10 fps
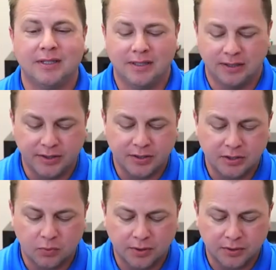This
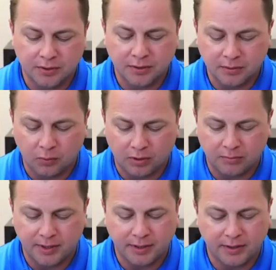is what good
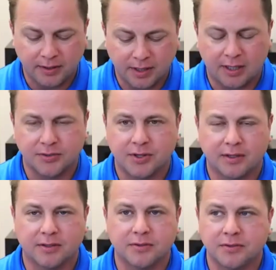meaning
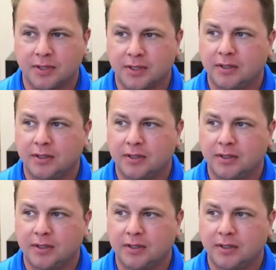contractors